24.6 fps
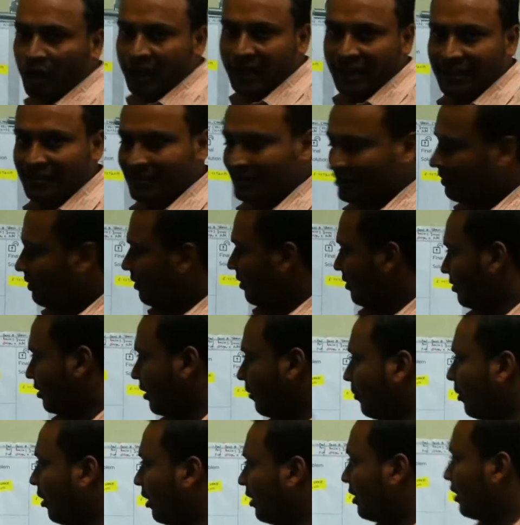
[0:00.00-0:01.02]
voting,
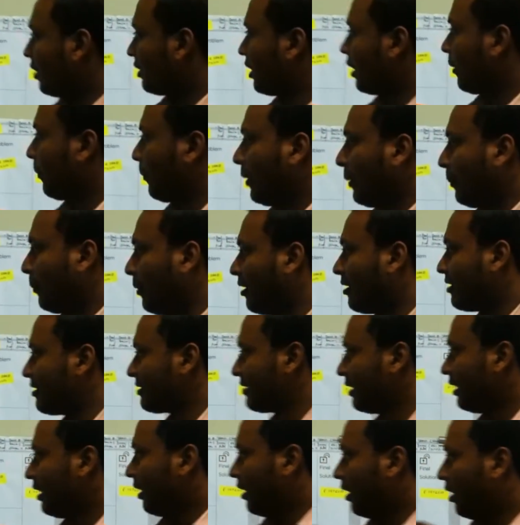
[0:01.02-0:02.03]
some another
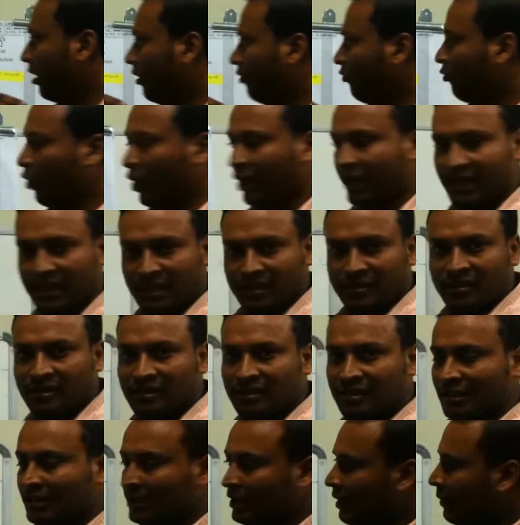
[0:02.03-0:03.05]
people's voting
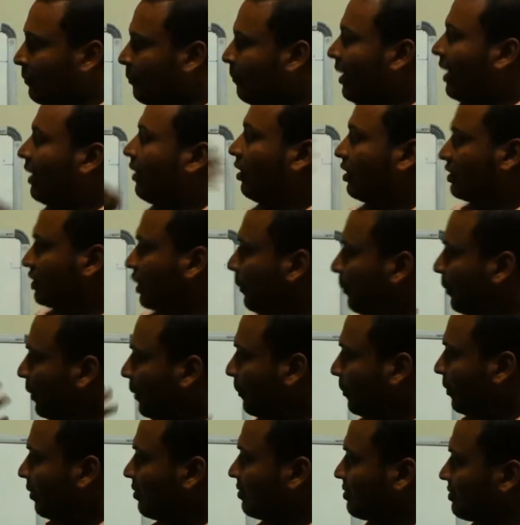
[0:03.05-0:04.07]
done by other
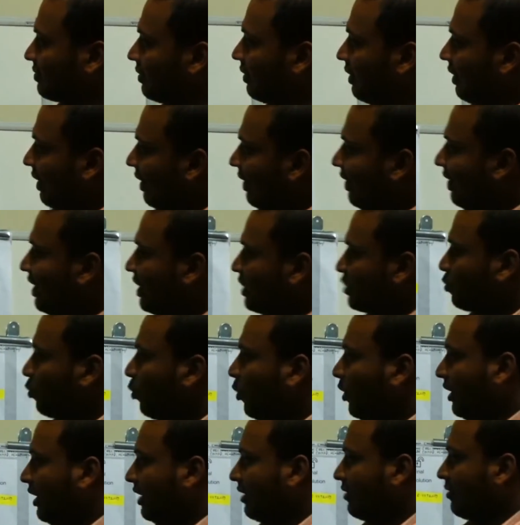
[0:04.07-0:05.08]
people's, less
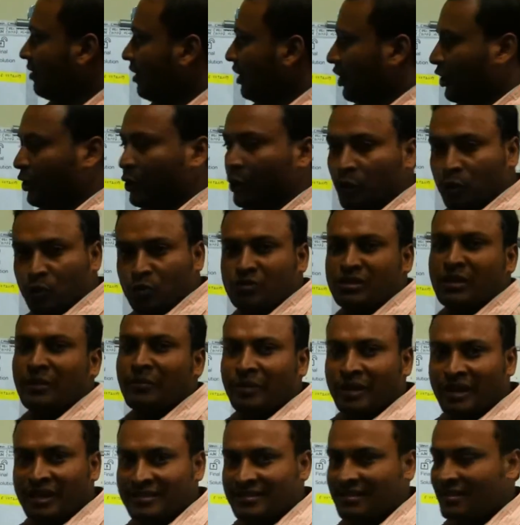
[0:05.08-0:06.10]
voting due to
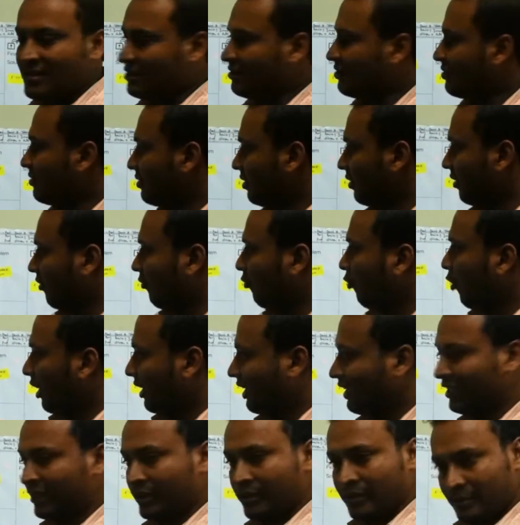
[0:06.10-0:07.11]
some reasons, the
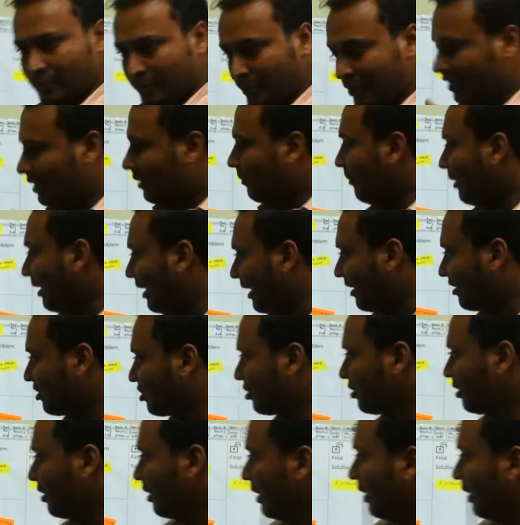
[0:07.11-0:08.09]
voting becomes less.